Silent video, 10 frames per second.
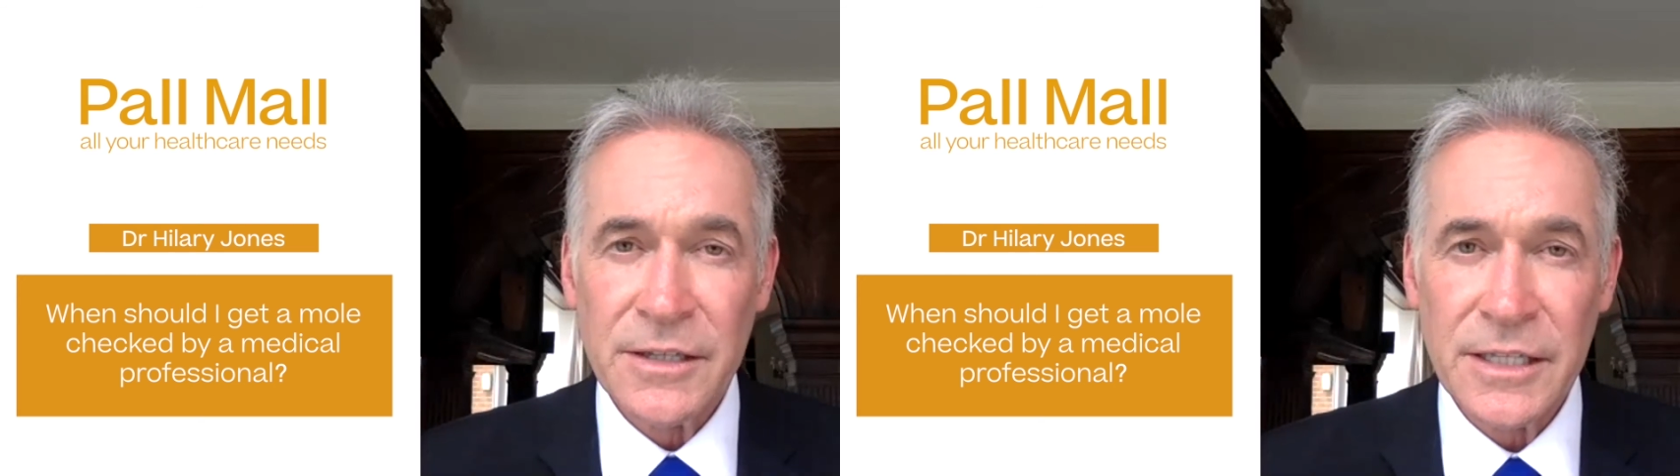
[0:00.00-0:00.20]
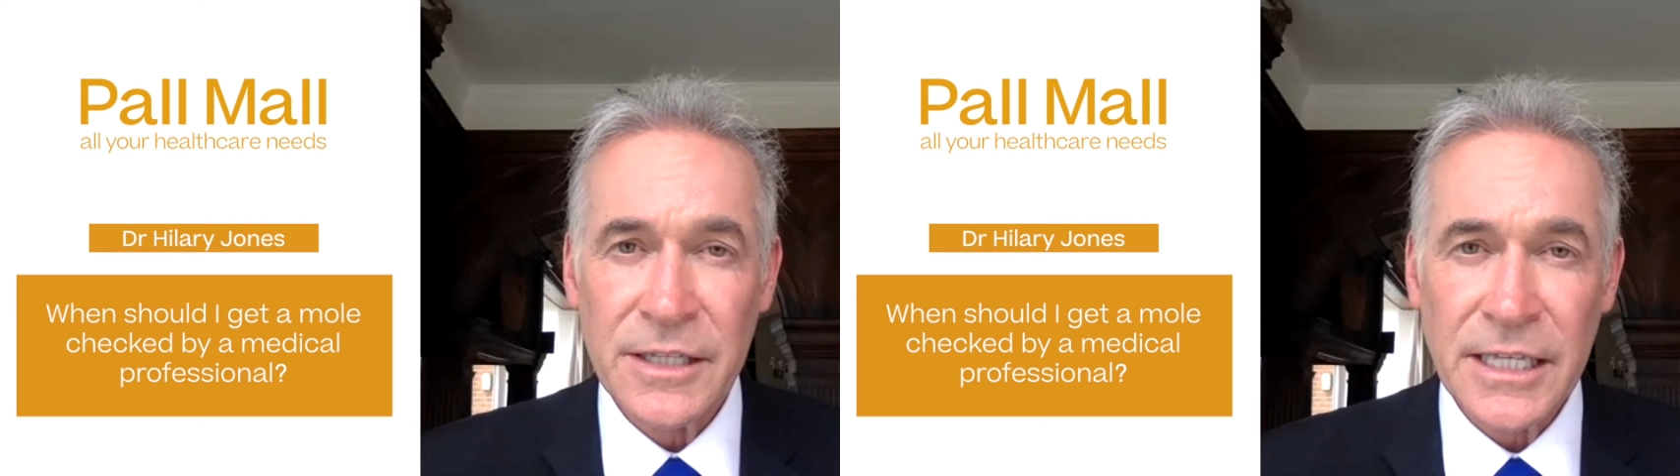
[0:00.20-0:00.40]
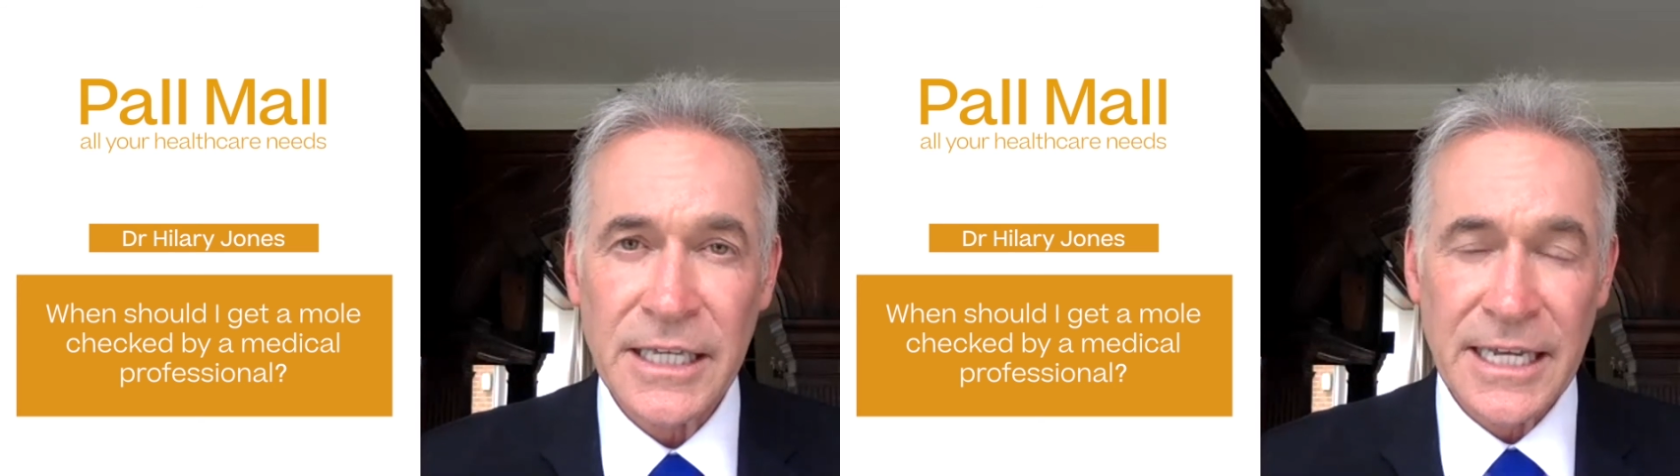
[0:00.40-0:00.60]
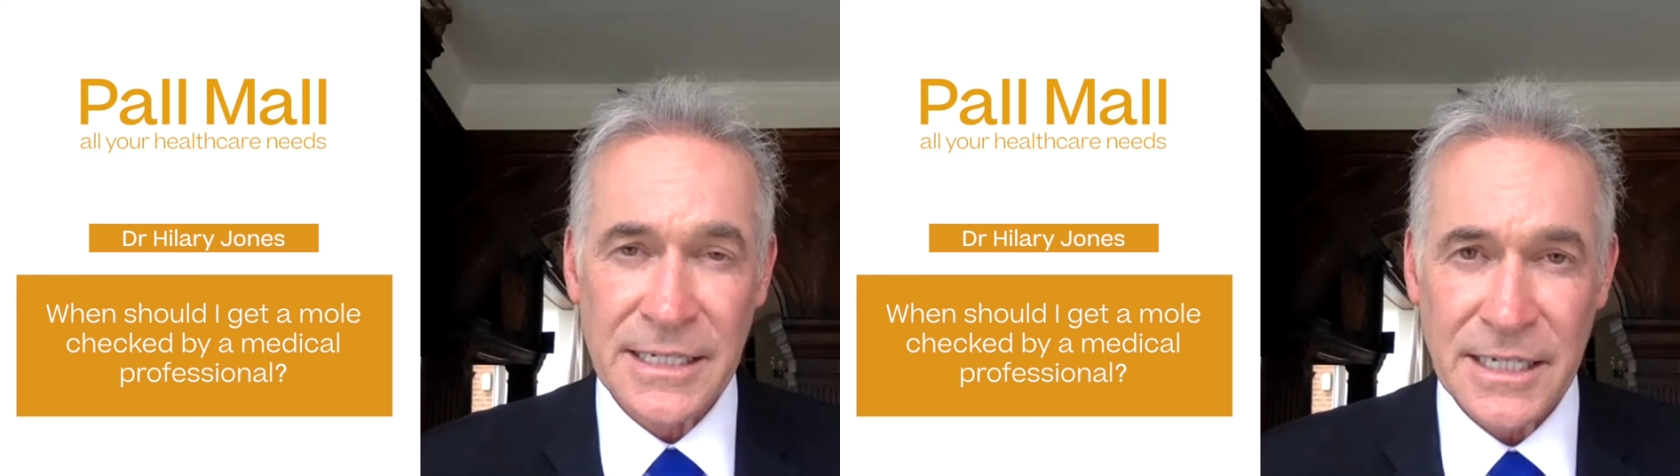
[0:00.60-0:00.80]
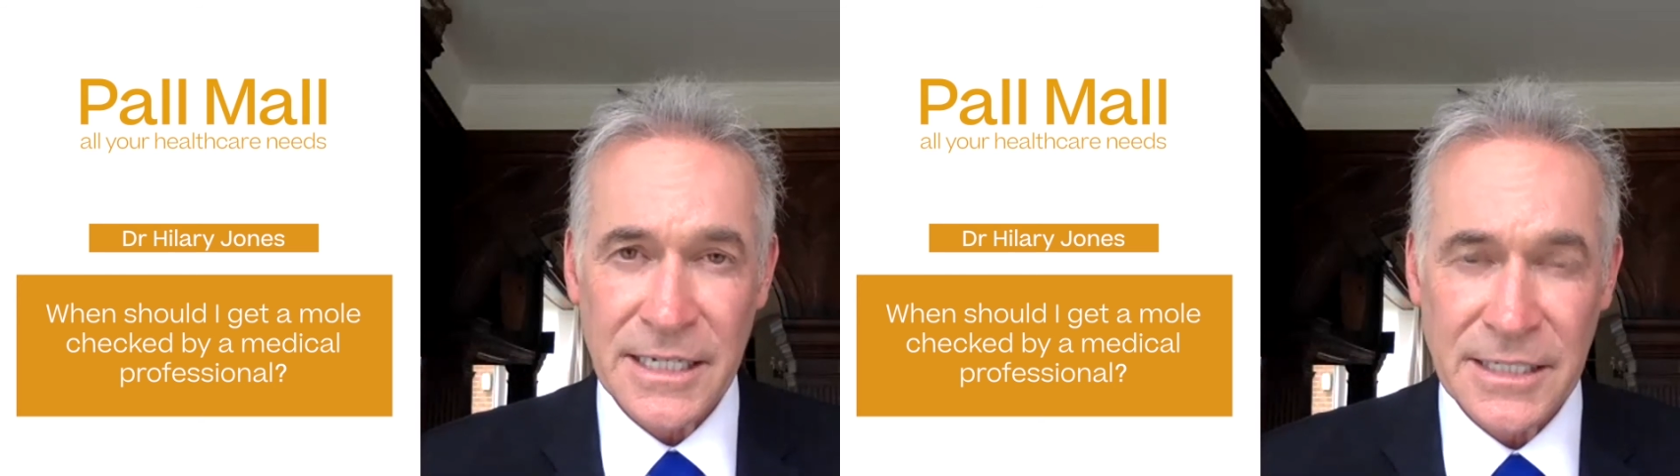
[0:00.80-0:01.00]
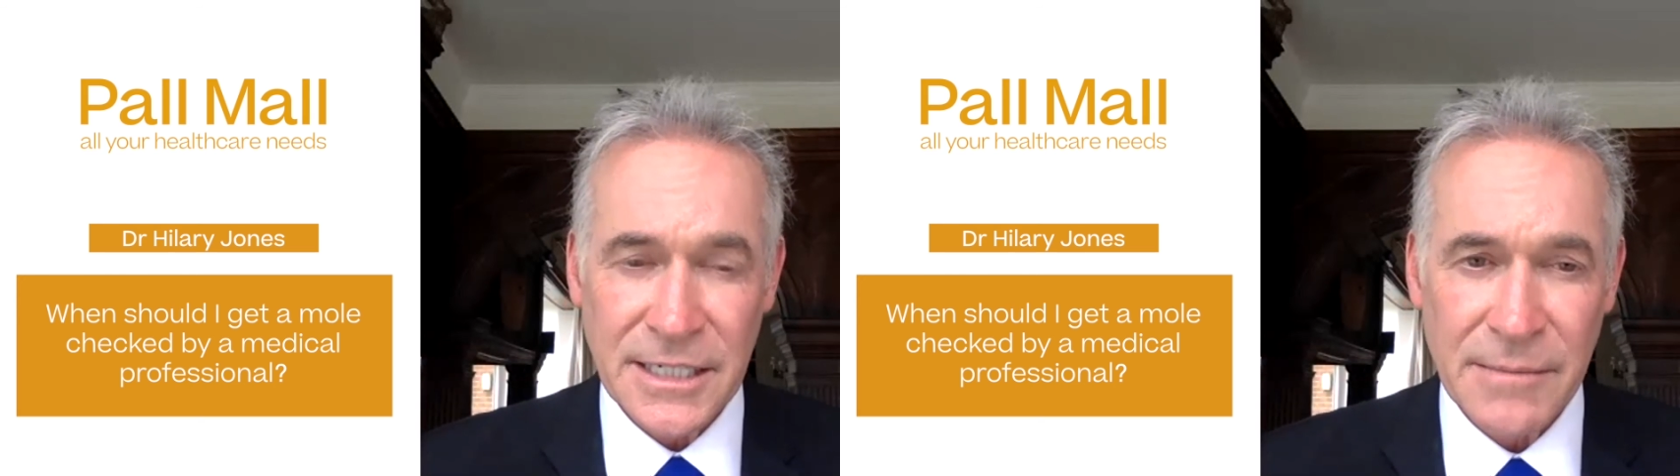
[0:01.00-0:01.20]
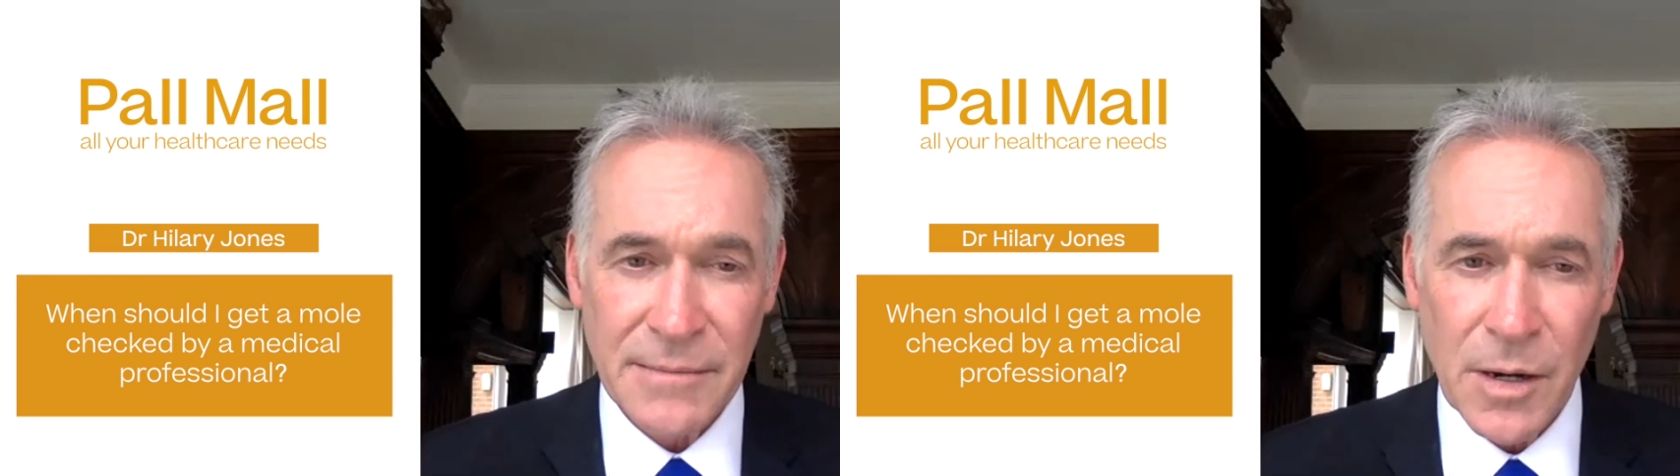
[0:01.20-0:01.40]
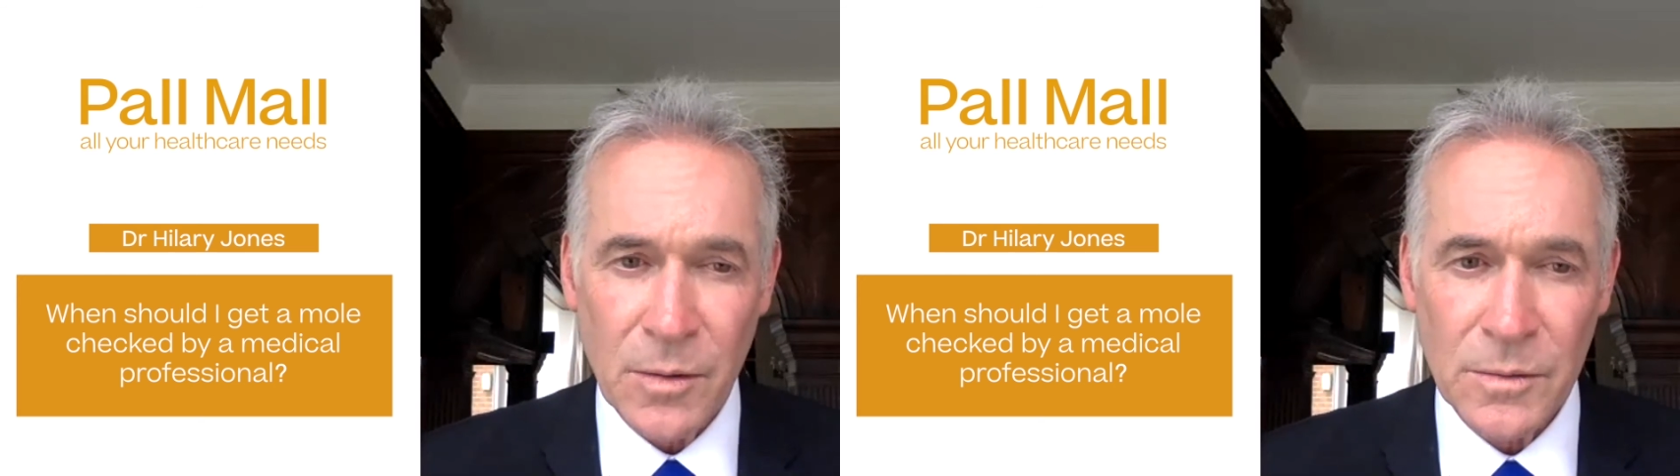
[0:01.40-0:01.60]
the existing
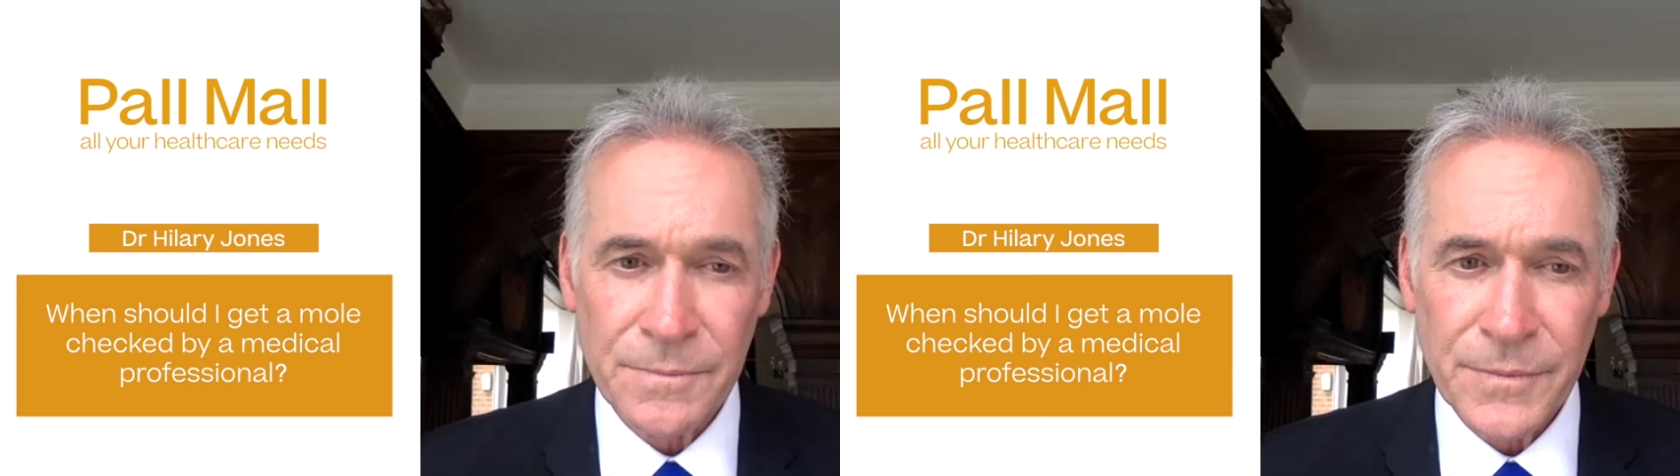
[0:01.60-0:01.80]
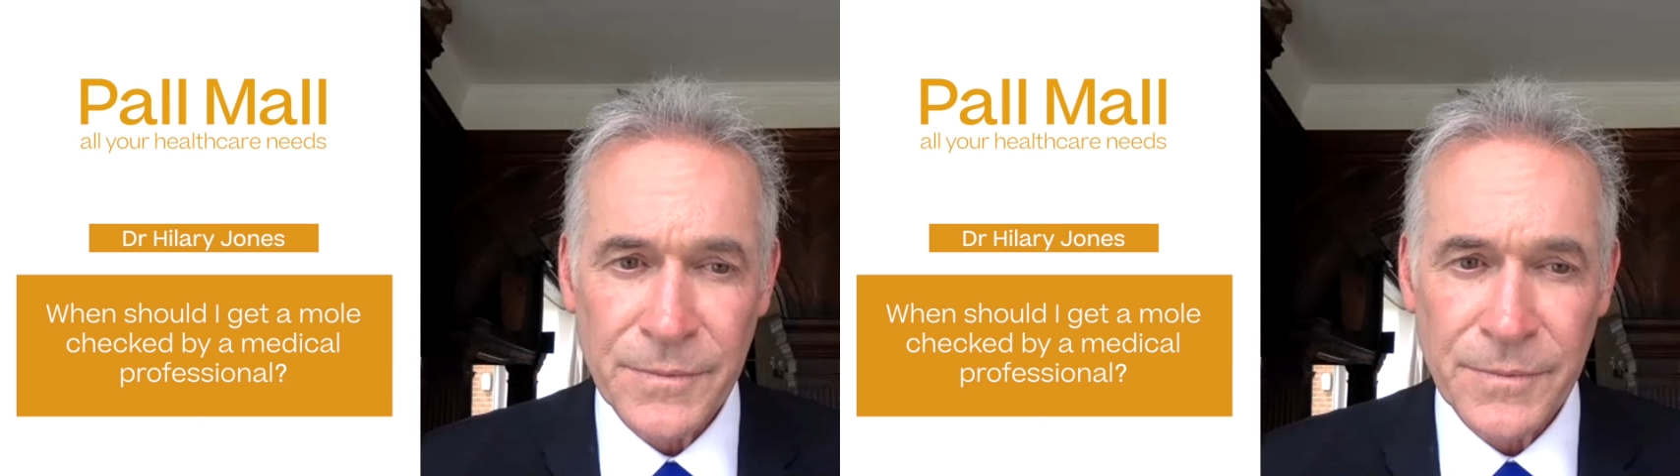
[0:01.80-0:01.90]
mole,